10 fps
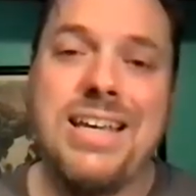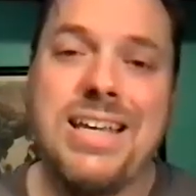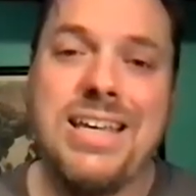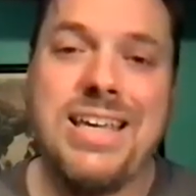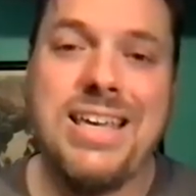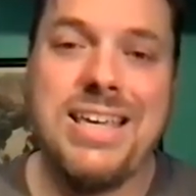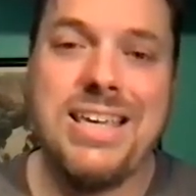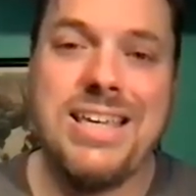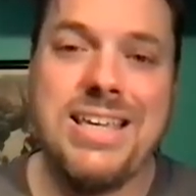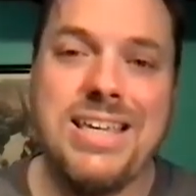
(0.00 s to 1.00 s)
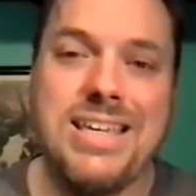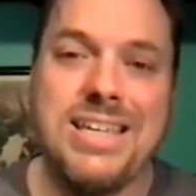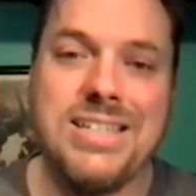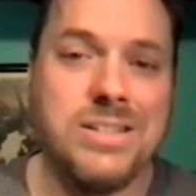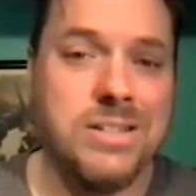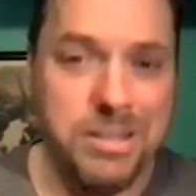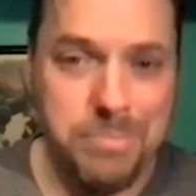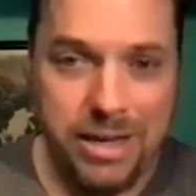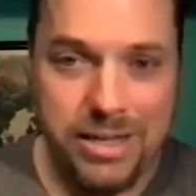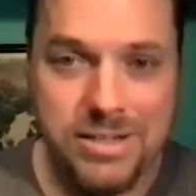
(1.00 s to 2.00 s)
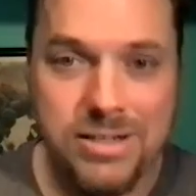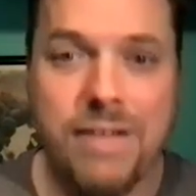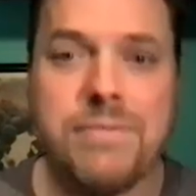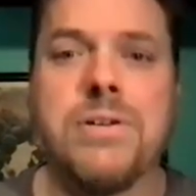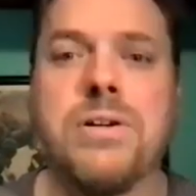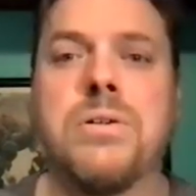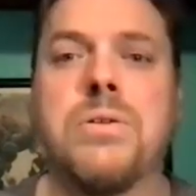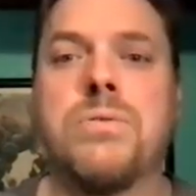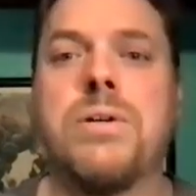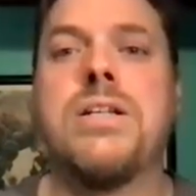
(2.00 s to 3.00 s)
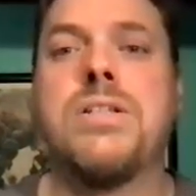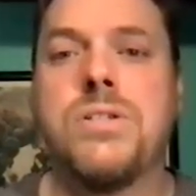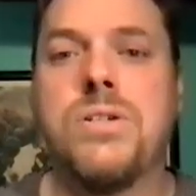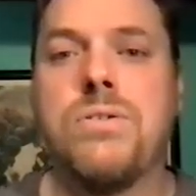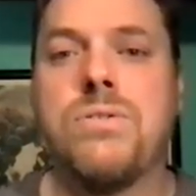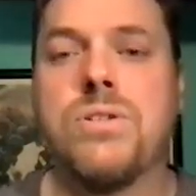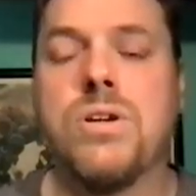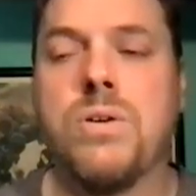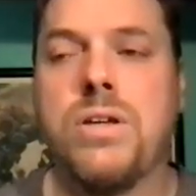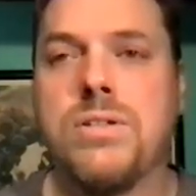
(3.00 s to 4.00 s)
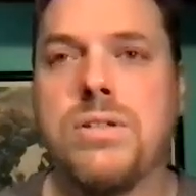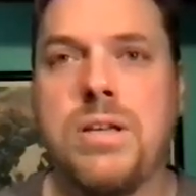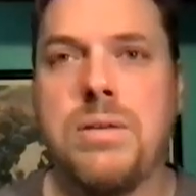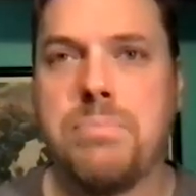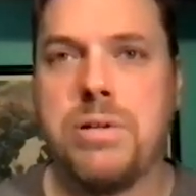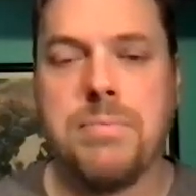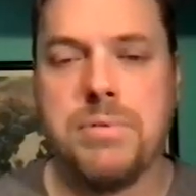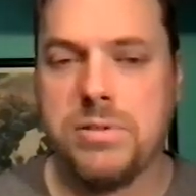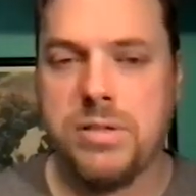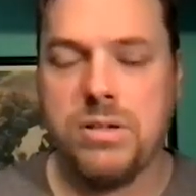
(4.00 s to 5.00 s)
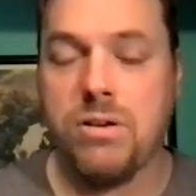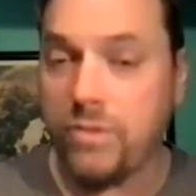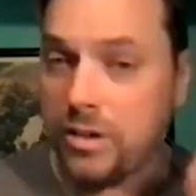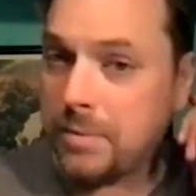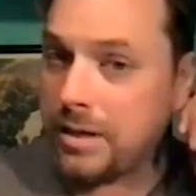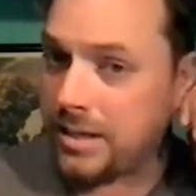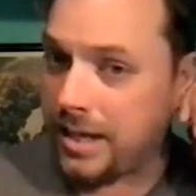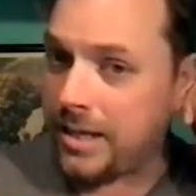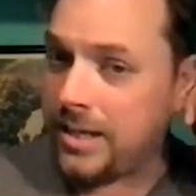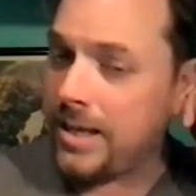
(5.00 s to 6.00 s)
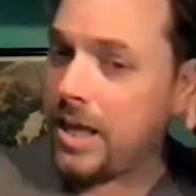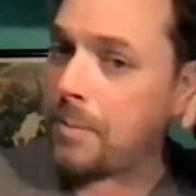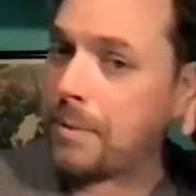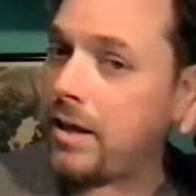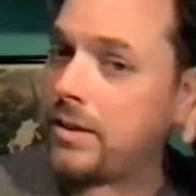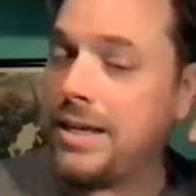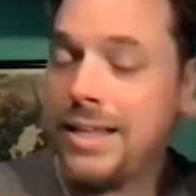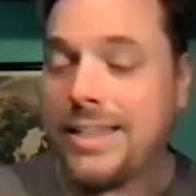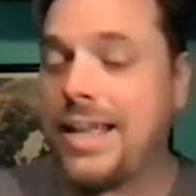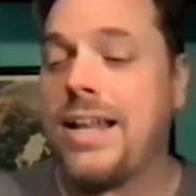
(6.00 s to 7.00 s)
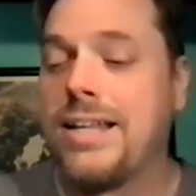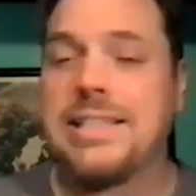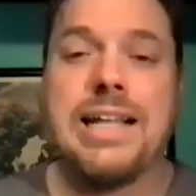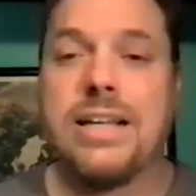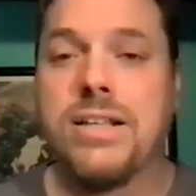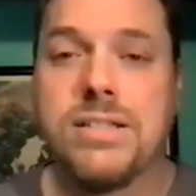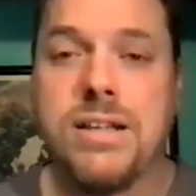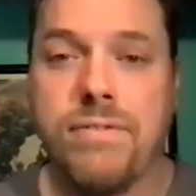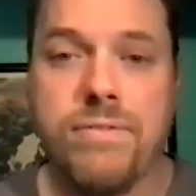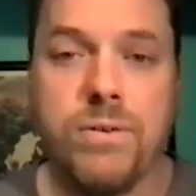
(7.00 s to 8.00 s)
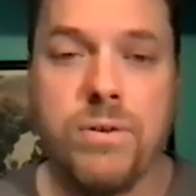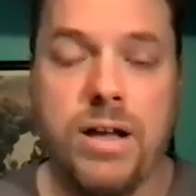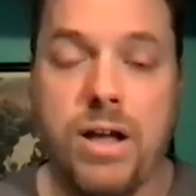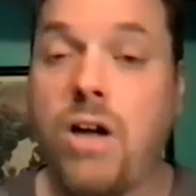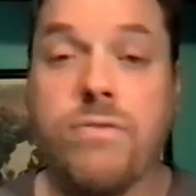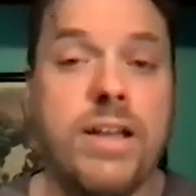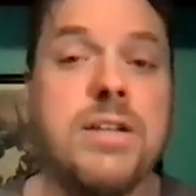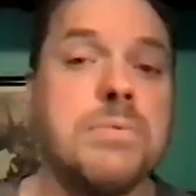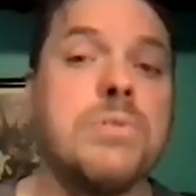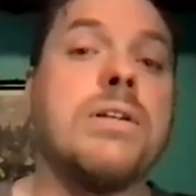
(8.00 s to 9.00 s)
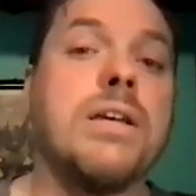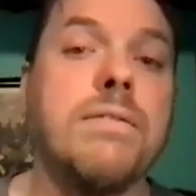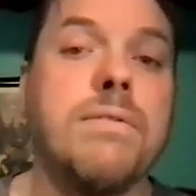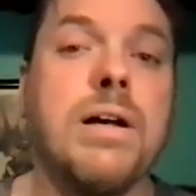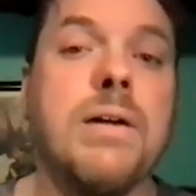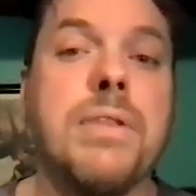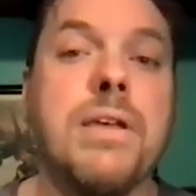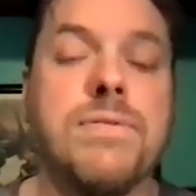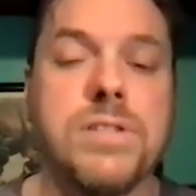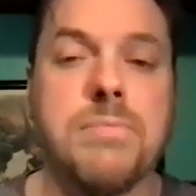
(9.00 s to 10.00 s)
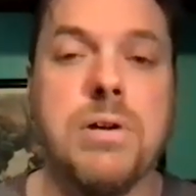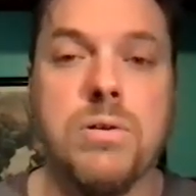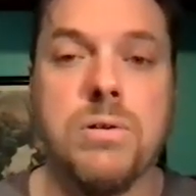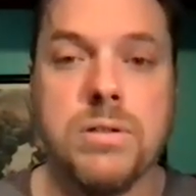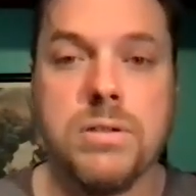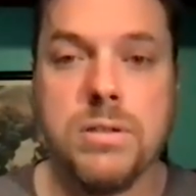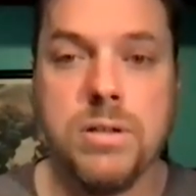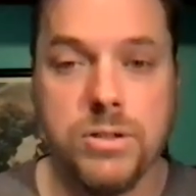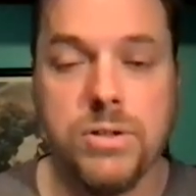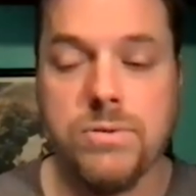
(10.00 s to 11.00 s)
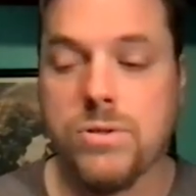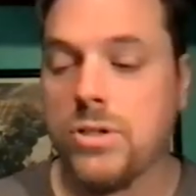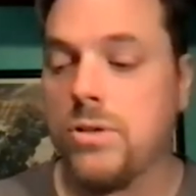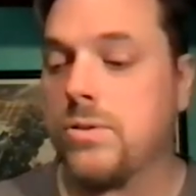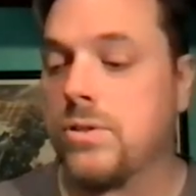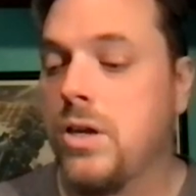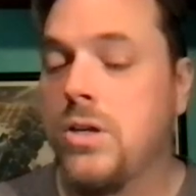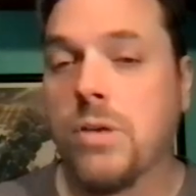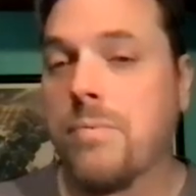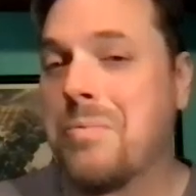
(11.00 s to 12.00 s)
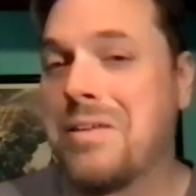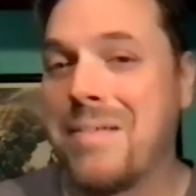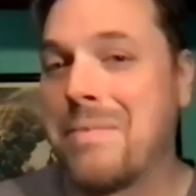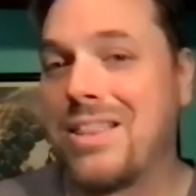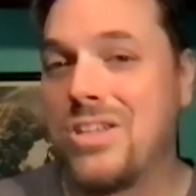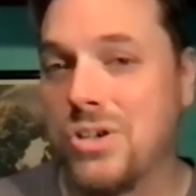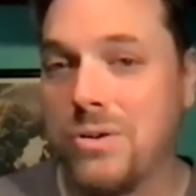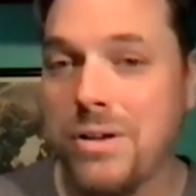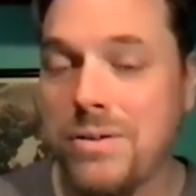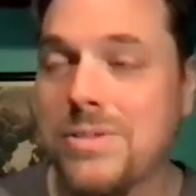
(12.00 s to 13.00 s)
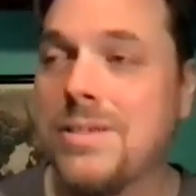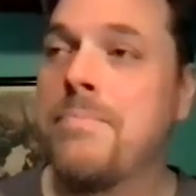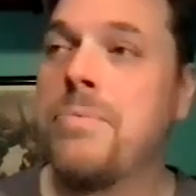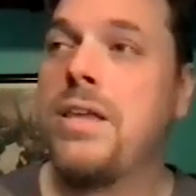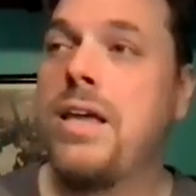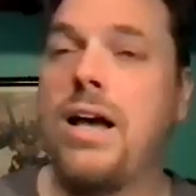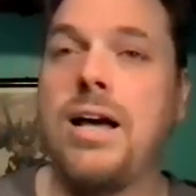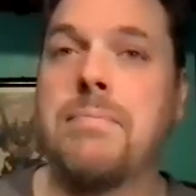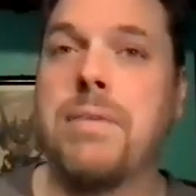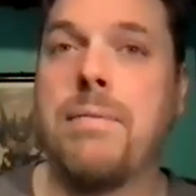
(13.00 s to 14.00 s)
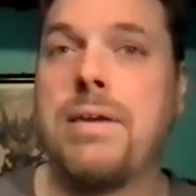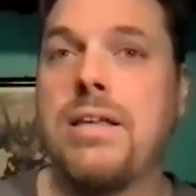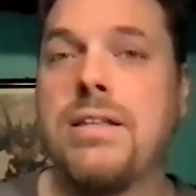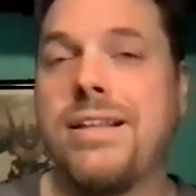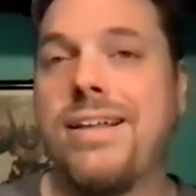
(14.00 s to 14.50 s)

he isn't going to get paid until after rent is due. So he put up his GoFundMe again to help out. The guy does a lot of good stuff for all fandoms, really, of Sunbow cartoons and shows. So I'm going to put that back in the show notes. I mean,